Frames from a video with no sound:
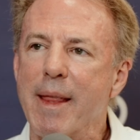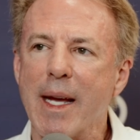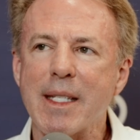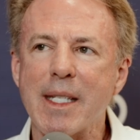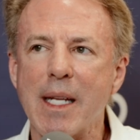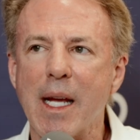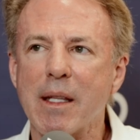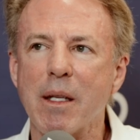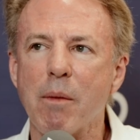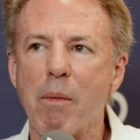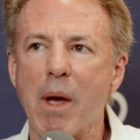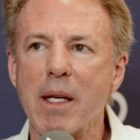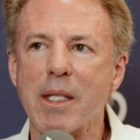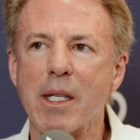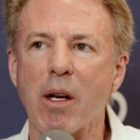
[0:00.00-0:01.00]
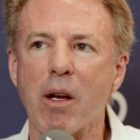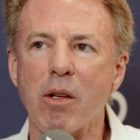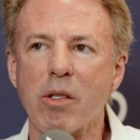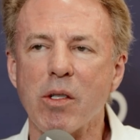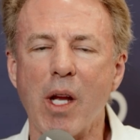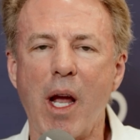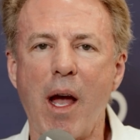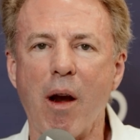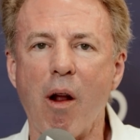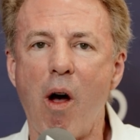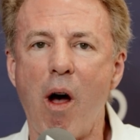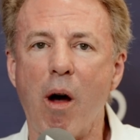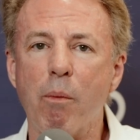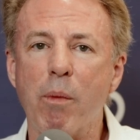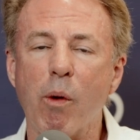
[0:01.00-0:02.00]
That's not the message at
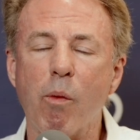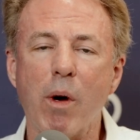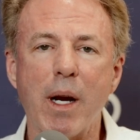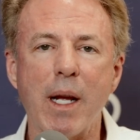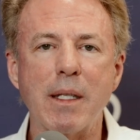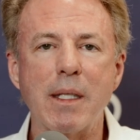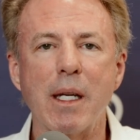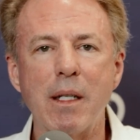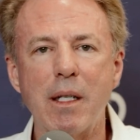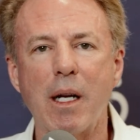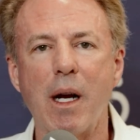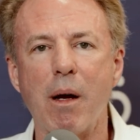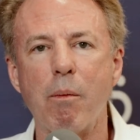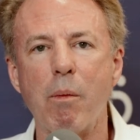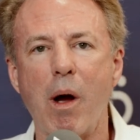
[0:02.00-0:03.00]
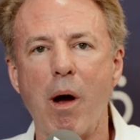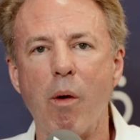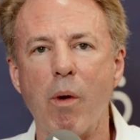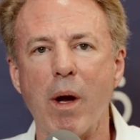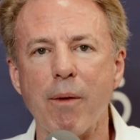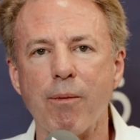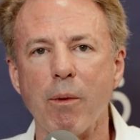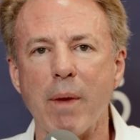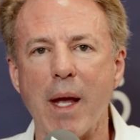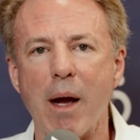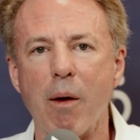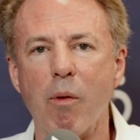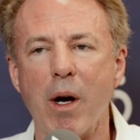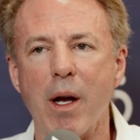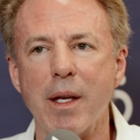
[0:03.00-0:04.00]
all. But what I did come away from
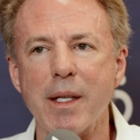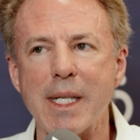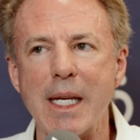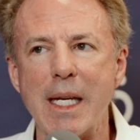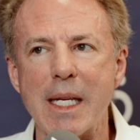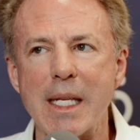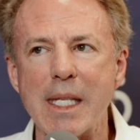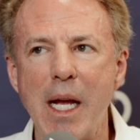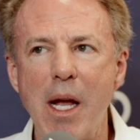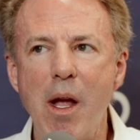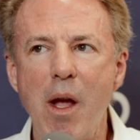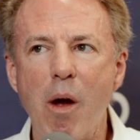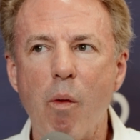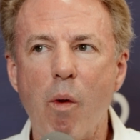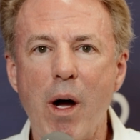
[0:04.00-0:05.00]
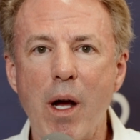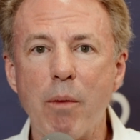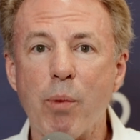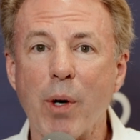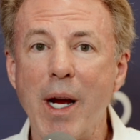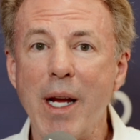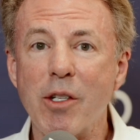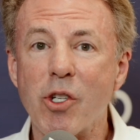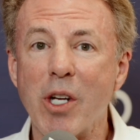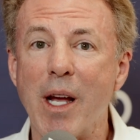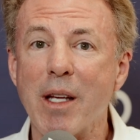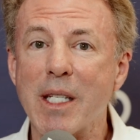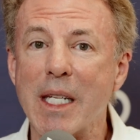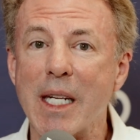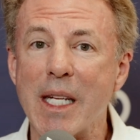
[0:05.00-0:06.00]
that is one, Bryan
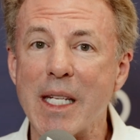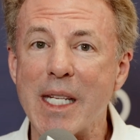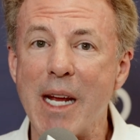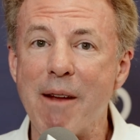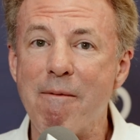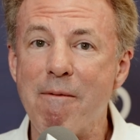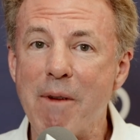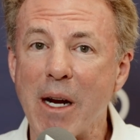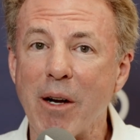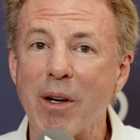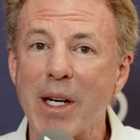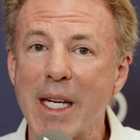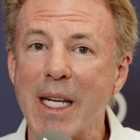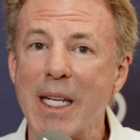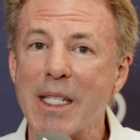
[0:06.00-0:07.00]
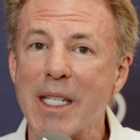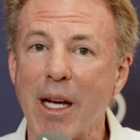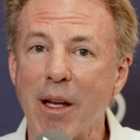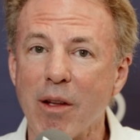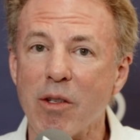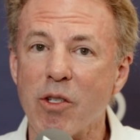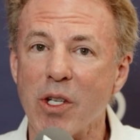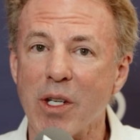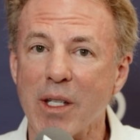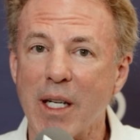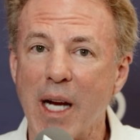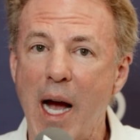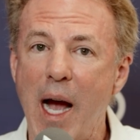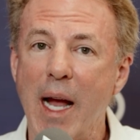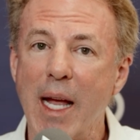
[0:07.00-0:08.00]
Johnson is a very intelligent
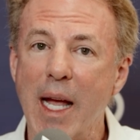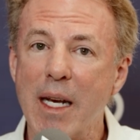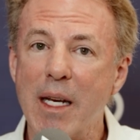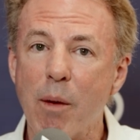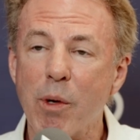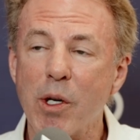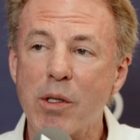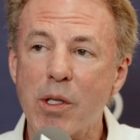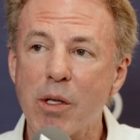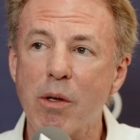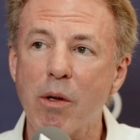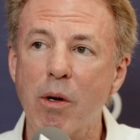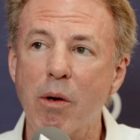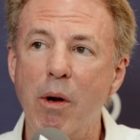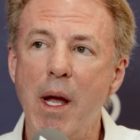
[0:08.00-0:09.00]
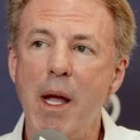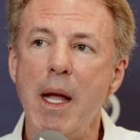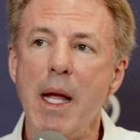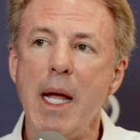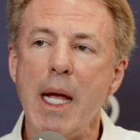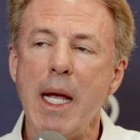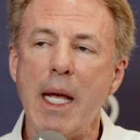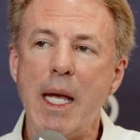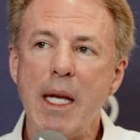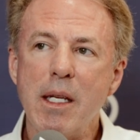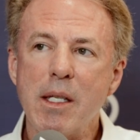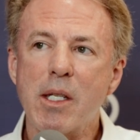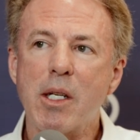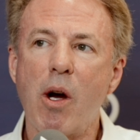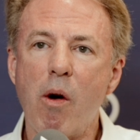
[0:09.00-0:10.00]
guy, and number two,
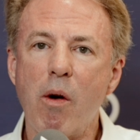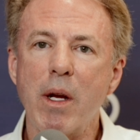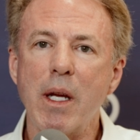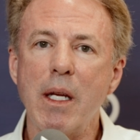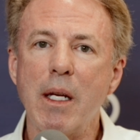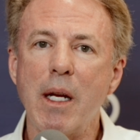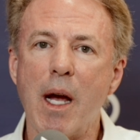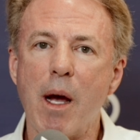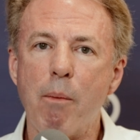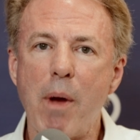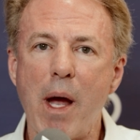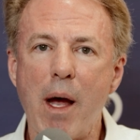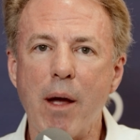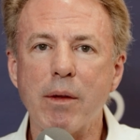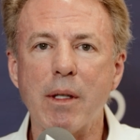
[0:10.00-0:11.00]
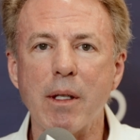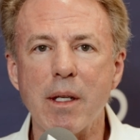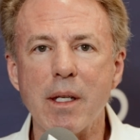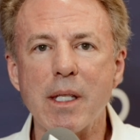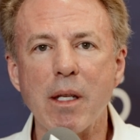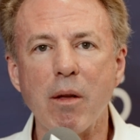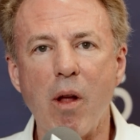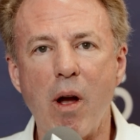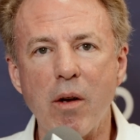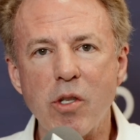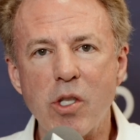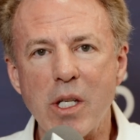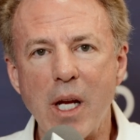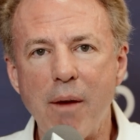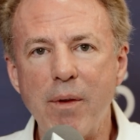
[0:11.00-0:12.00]
he's going about this
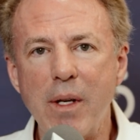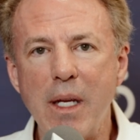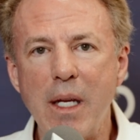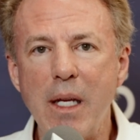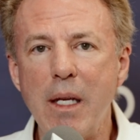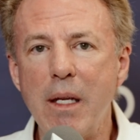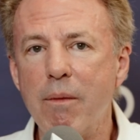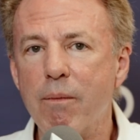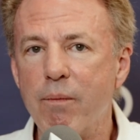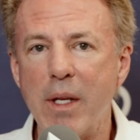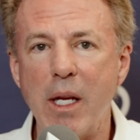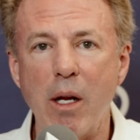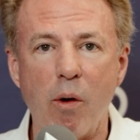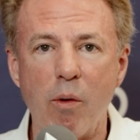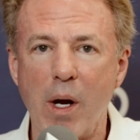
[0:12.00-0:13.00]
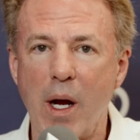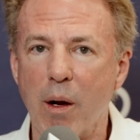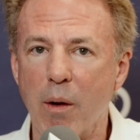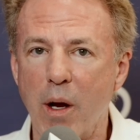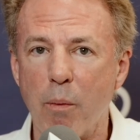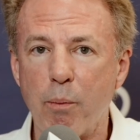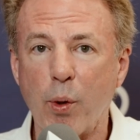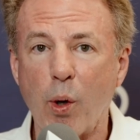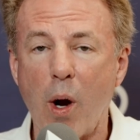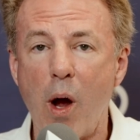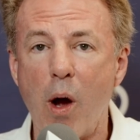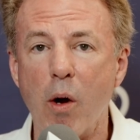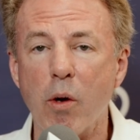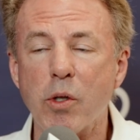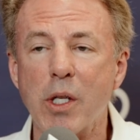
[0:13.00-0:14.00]
longevity,
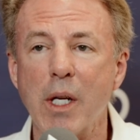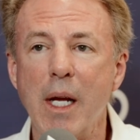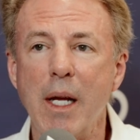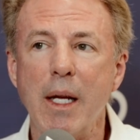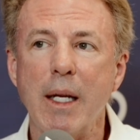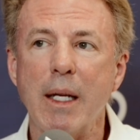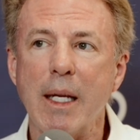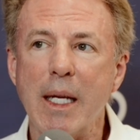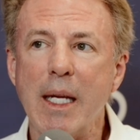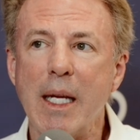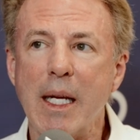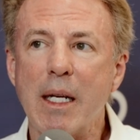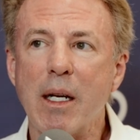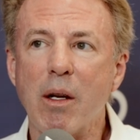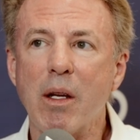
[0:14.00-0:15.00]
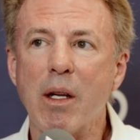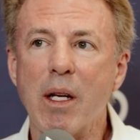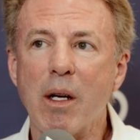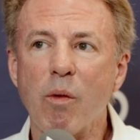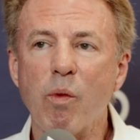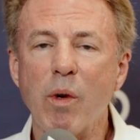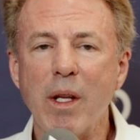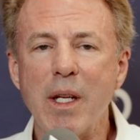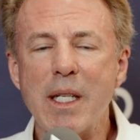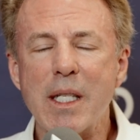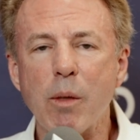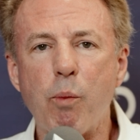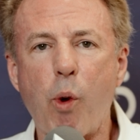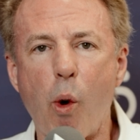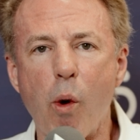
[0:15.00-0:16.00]
approach in a really
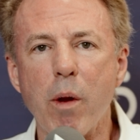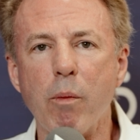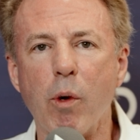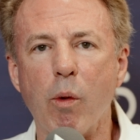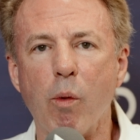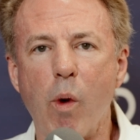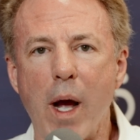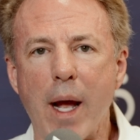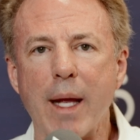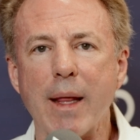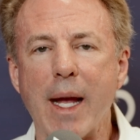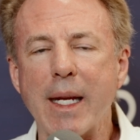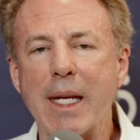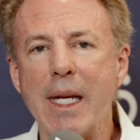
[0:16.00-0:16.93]
supportable way. Like